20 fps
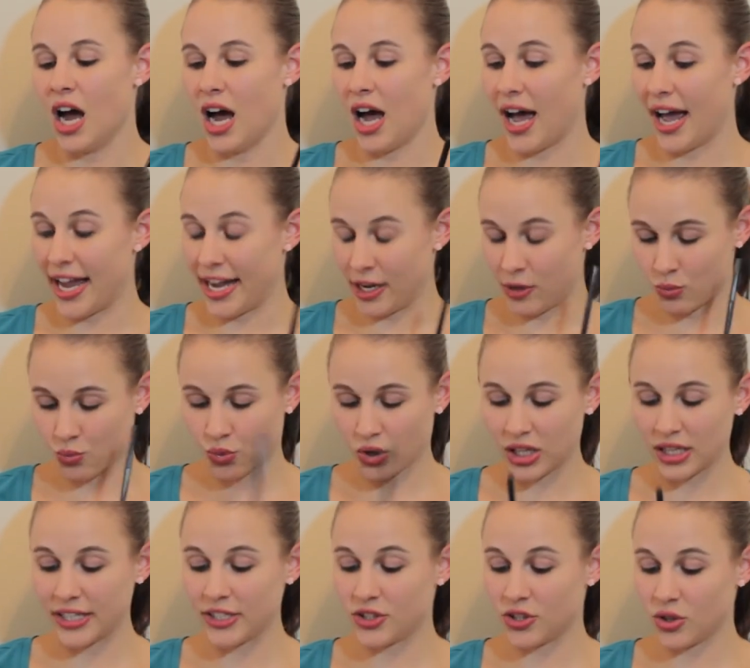I
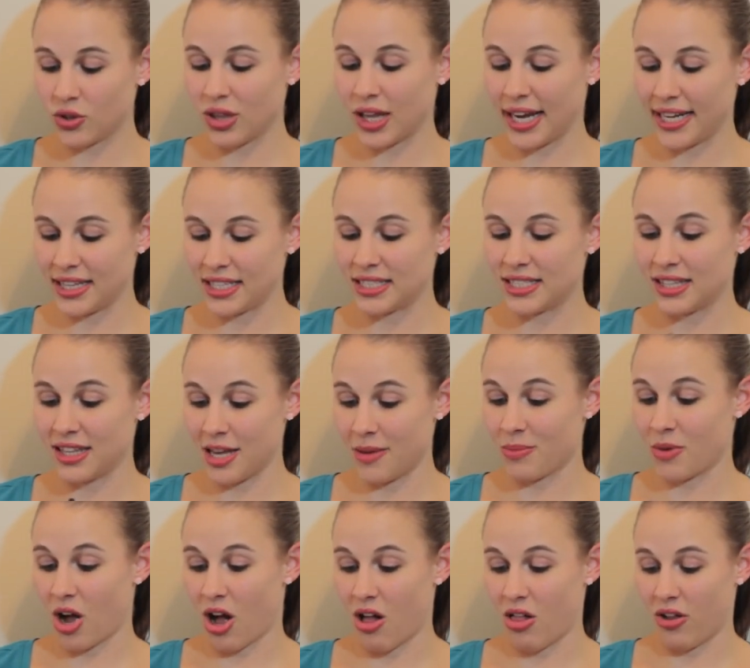really do like this
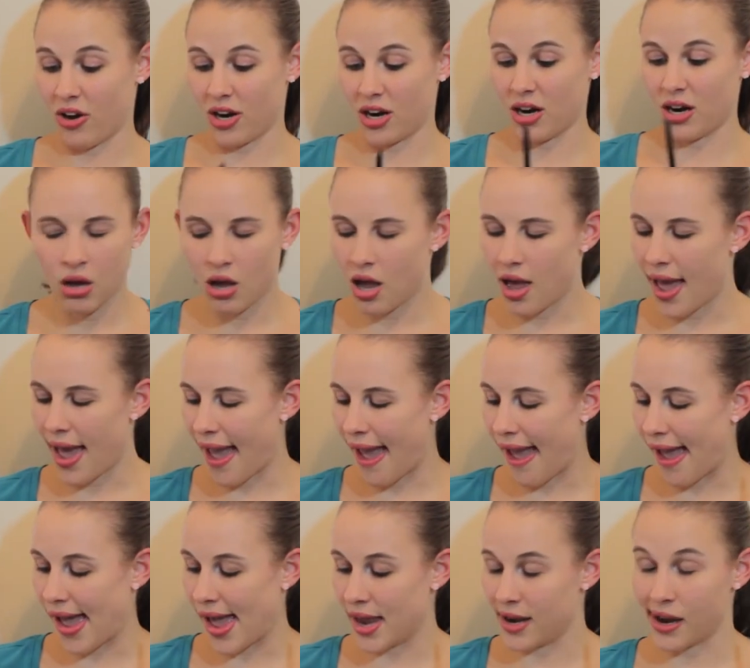lip color,
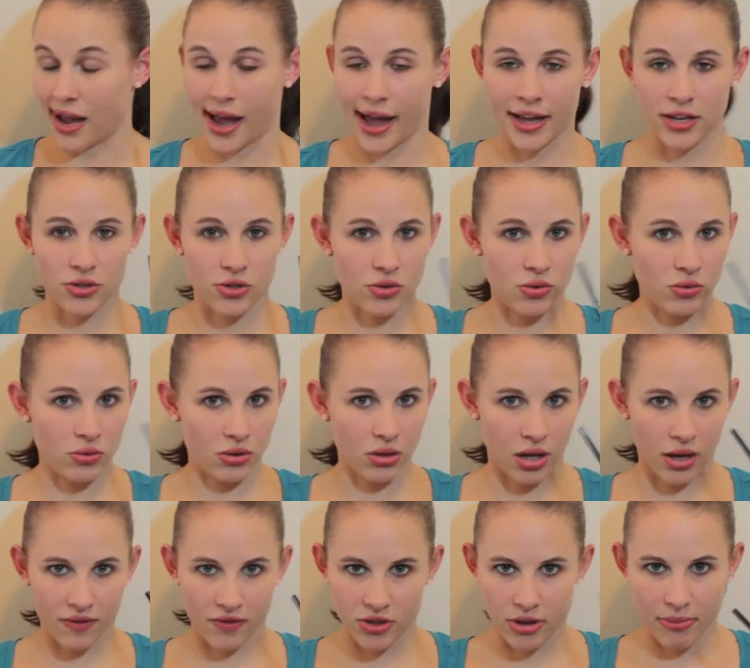and I do
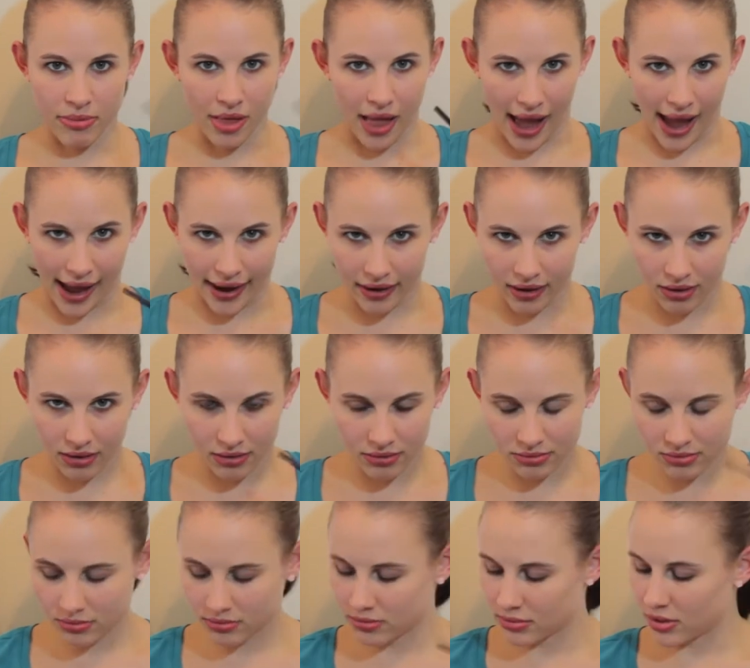love the black.
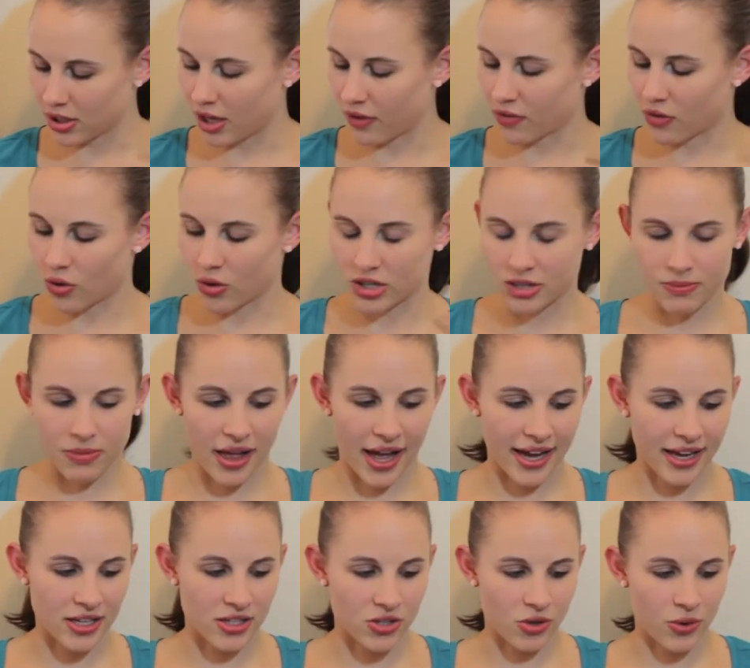Of course,
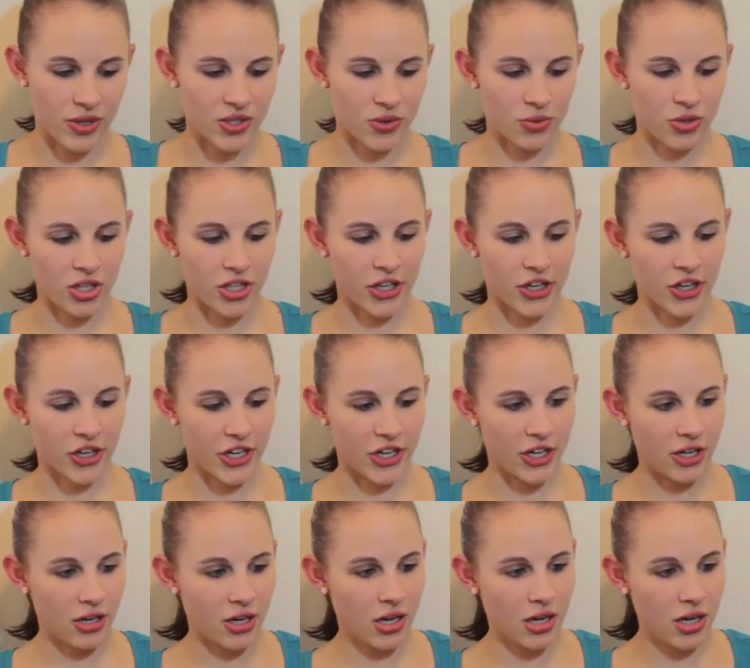black is always really good.